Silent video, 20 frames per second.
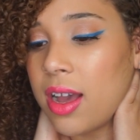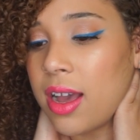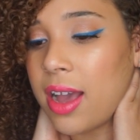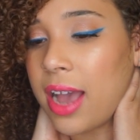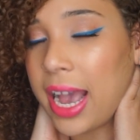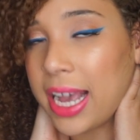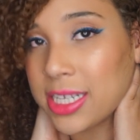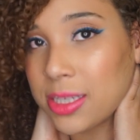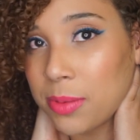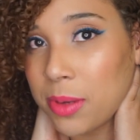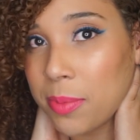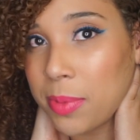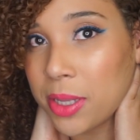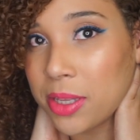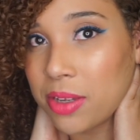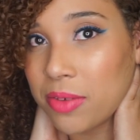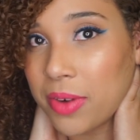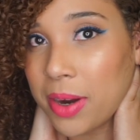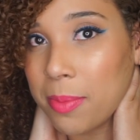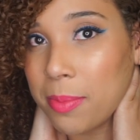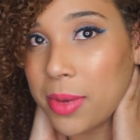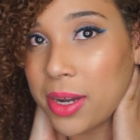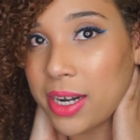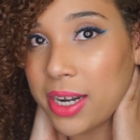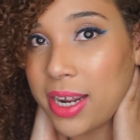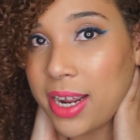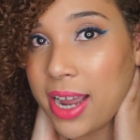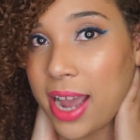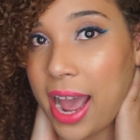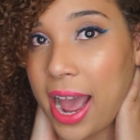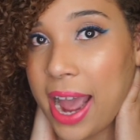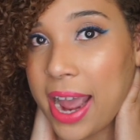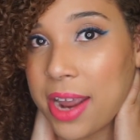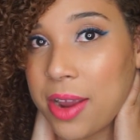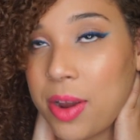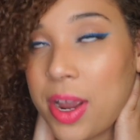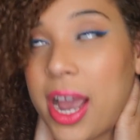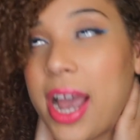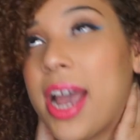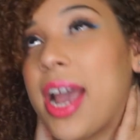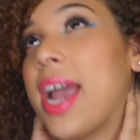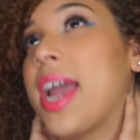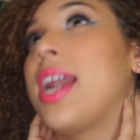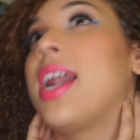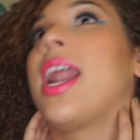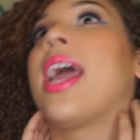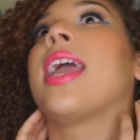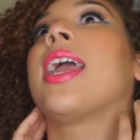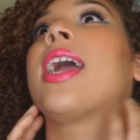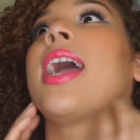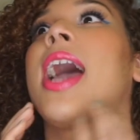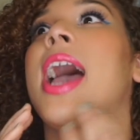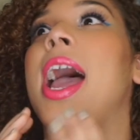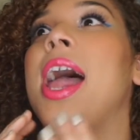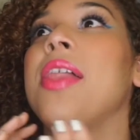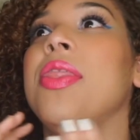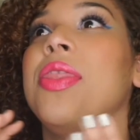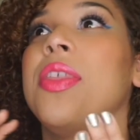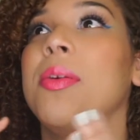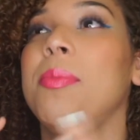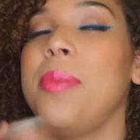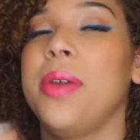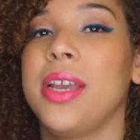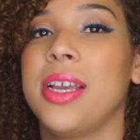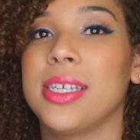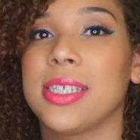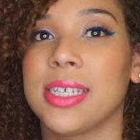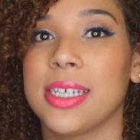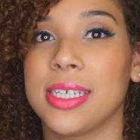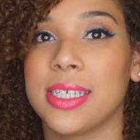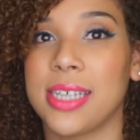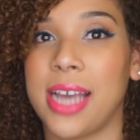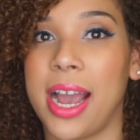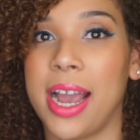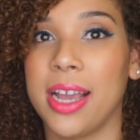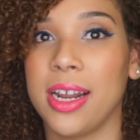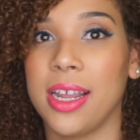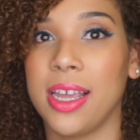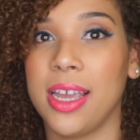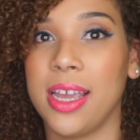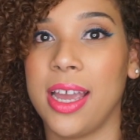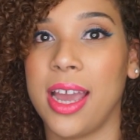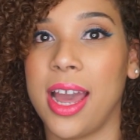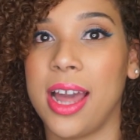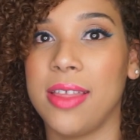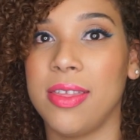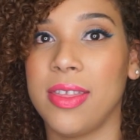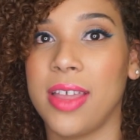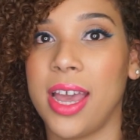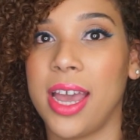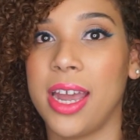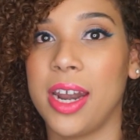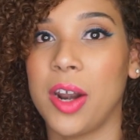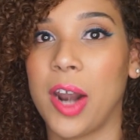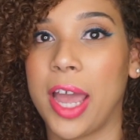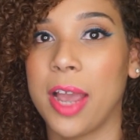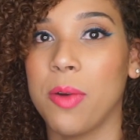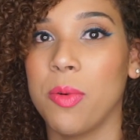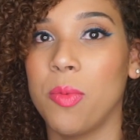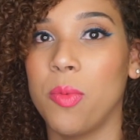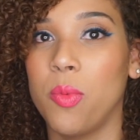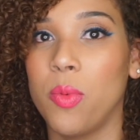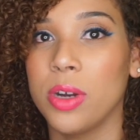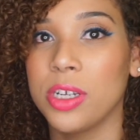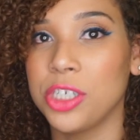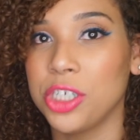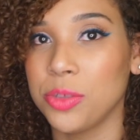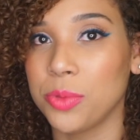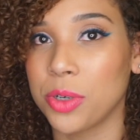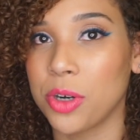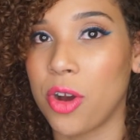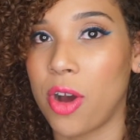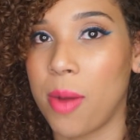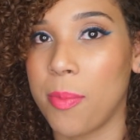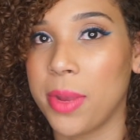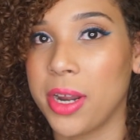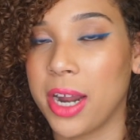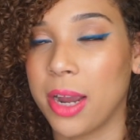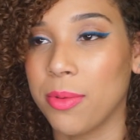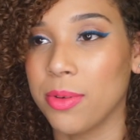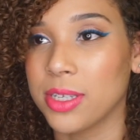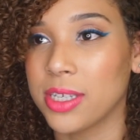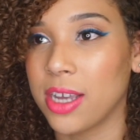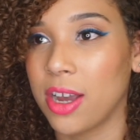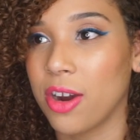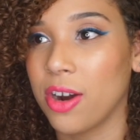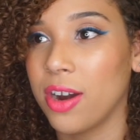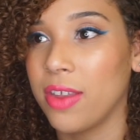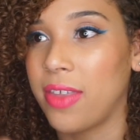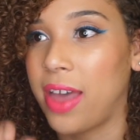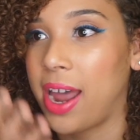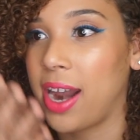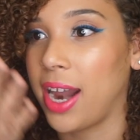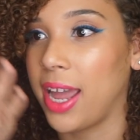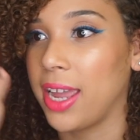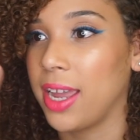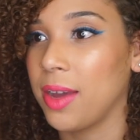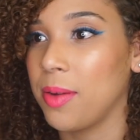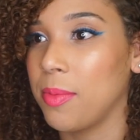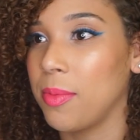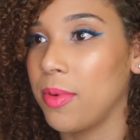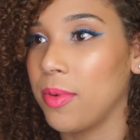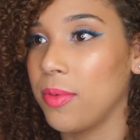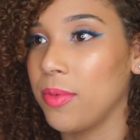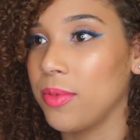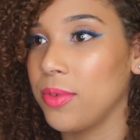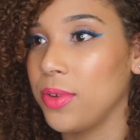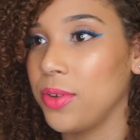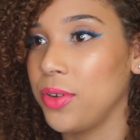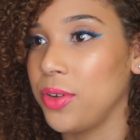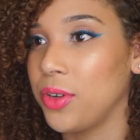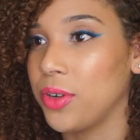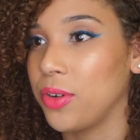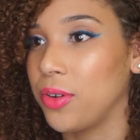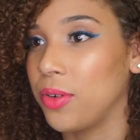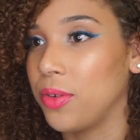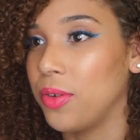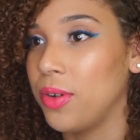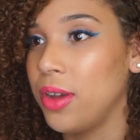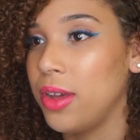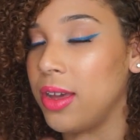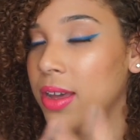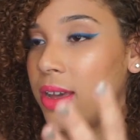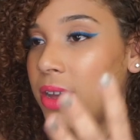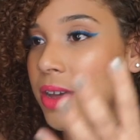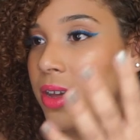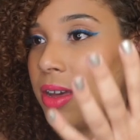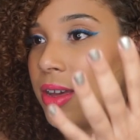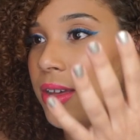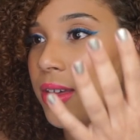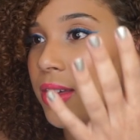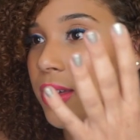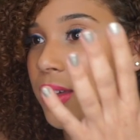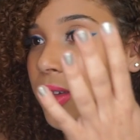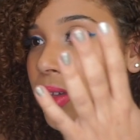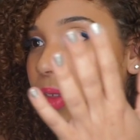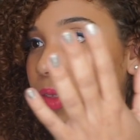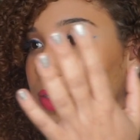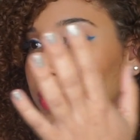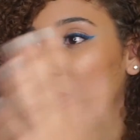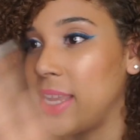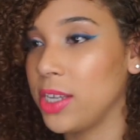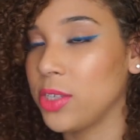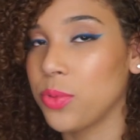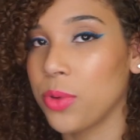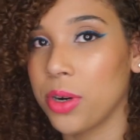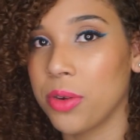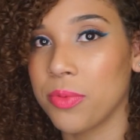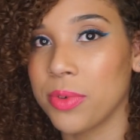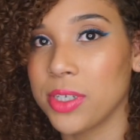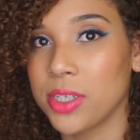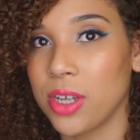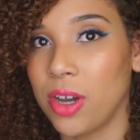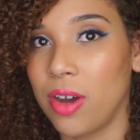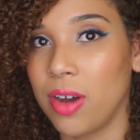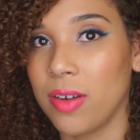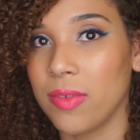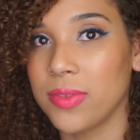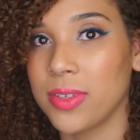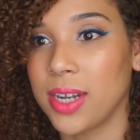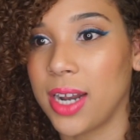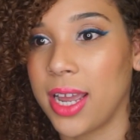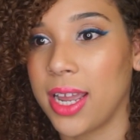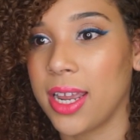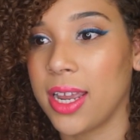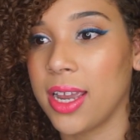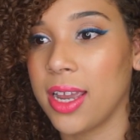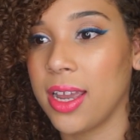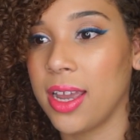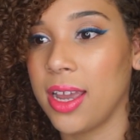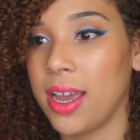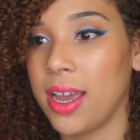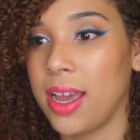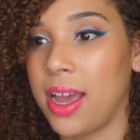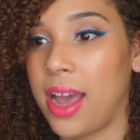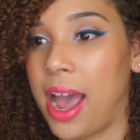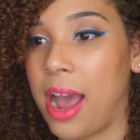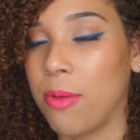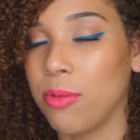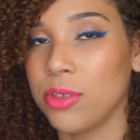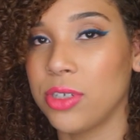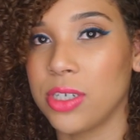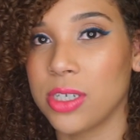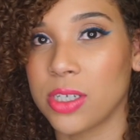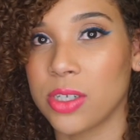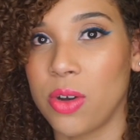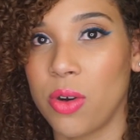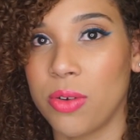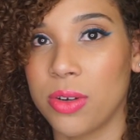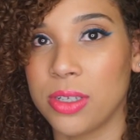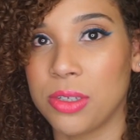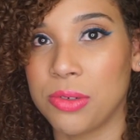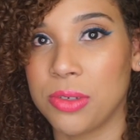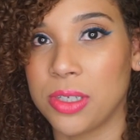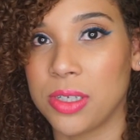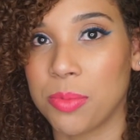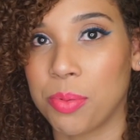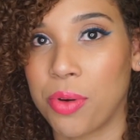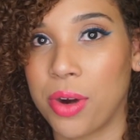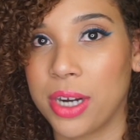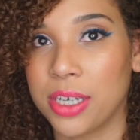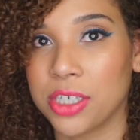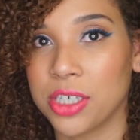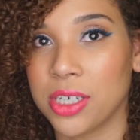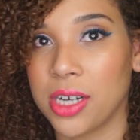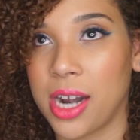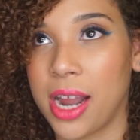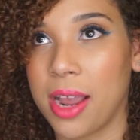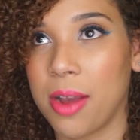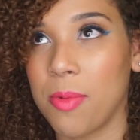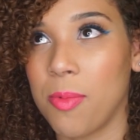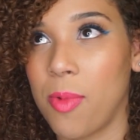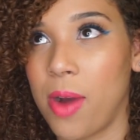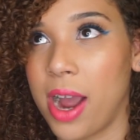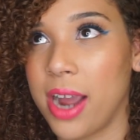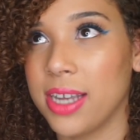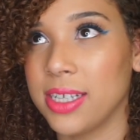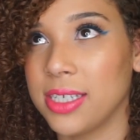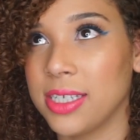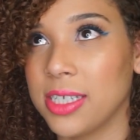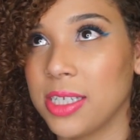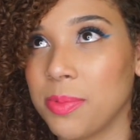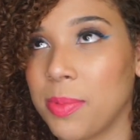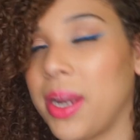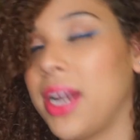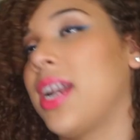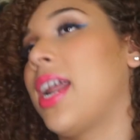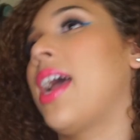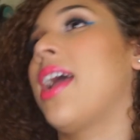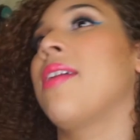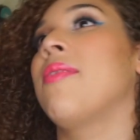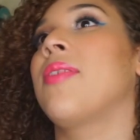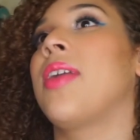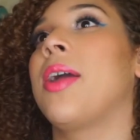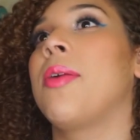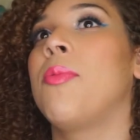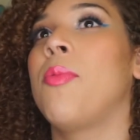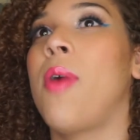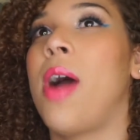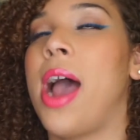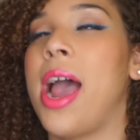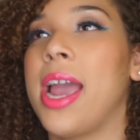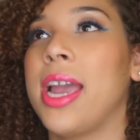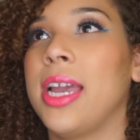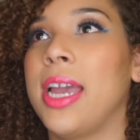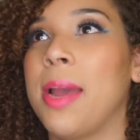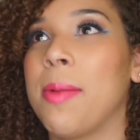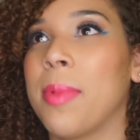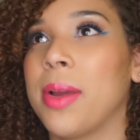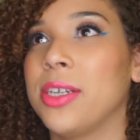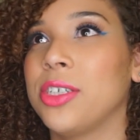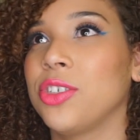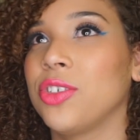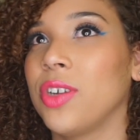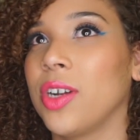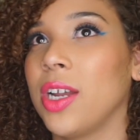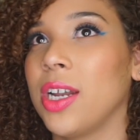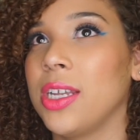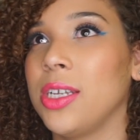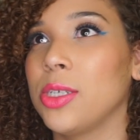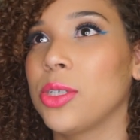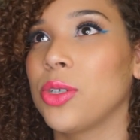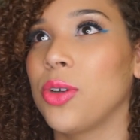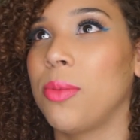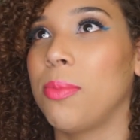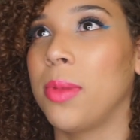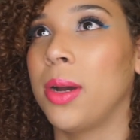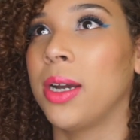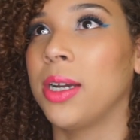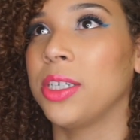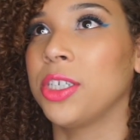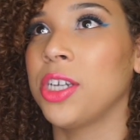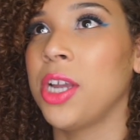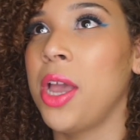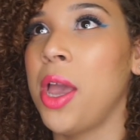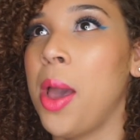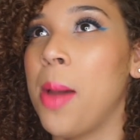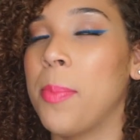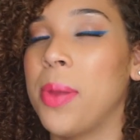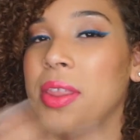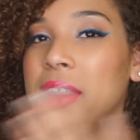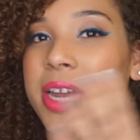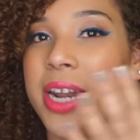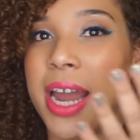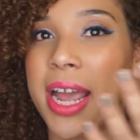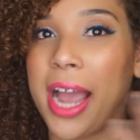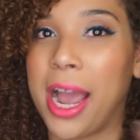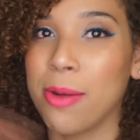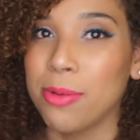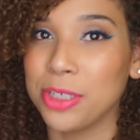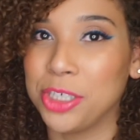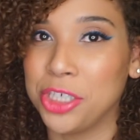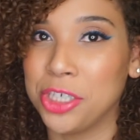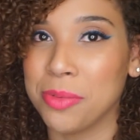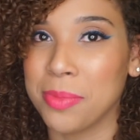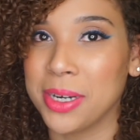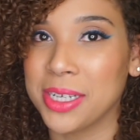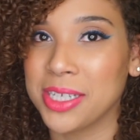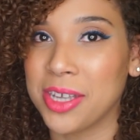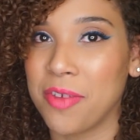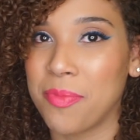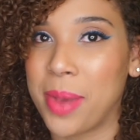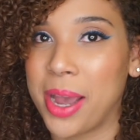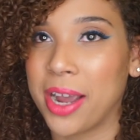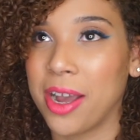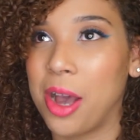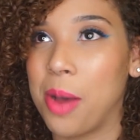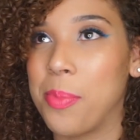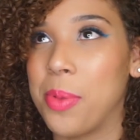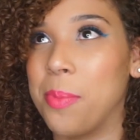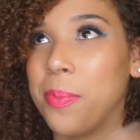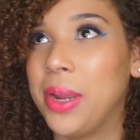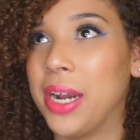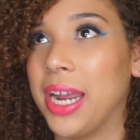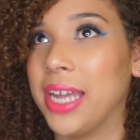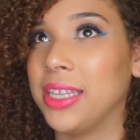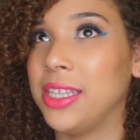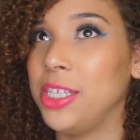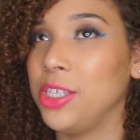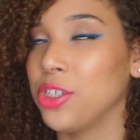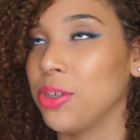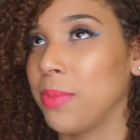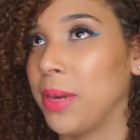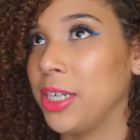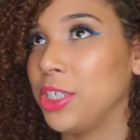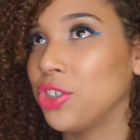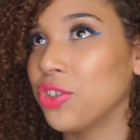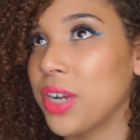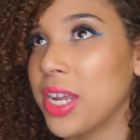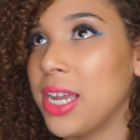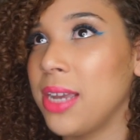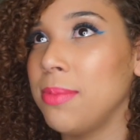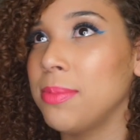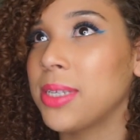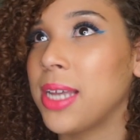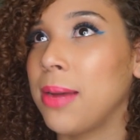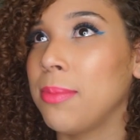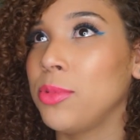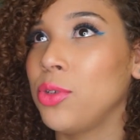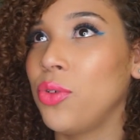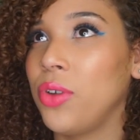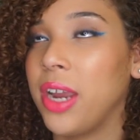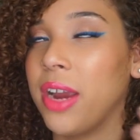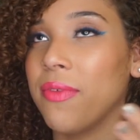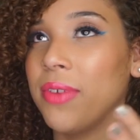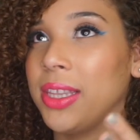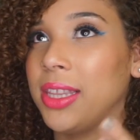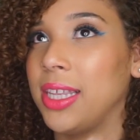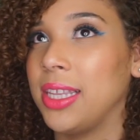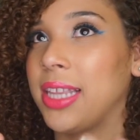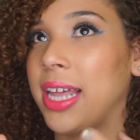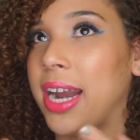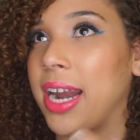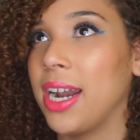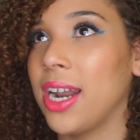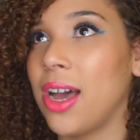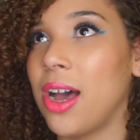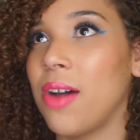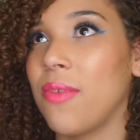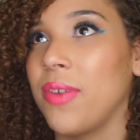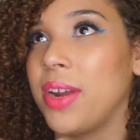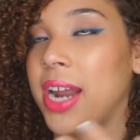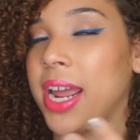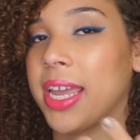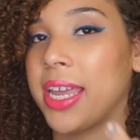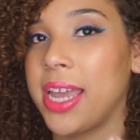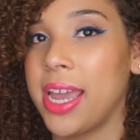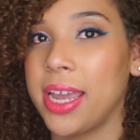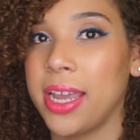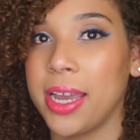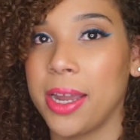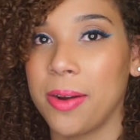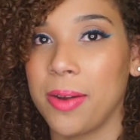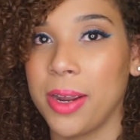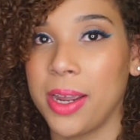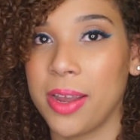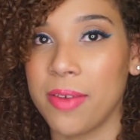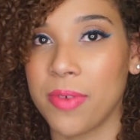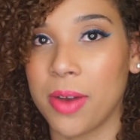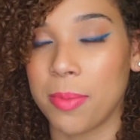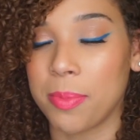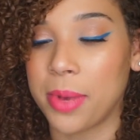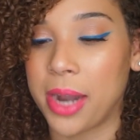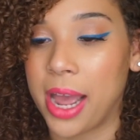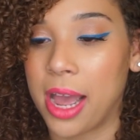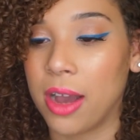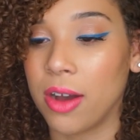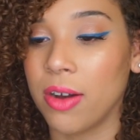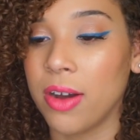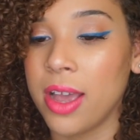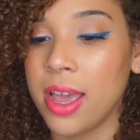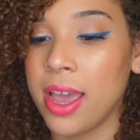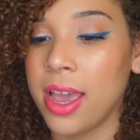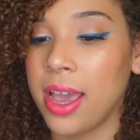ask me about the rent money, I like the biggest anxiety. And then like once she would call me and I would tell her that, like, you know, things weren't resolved, like I would just go into a depression, like, why is this my life? Like, why am I struggling so much? But then, like, I would cheer myself back up and be like, these are my dreams. I'm doing everything that I love, and I can't give up now.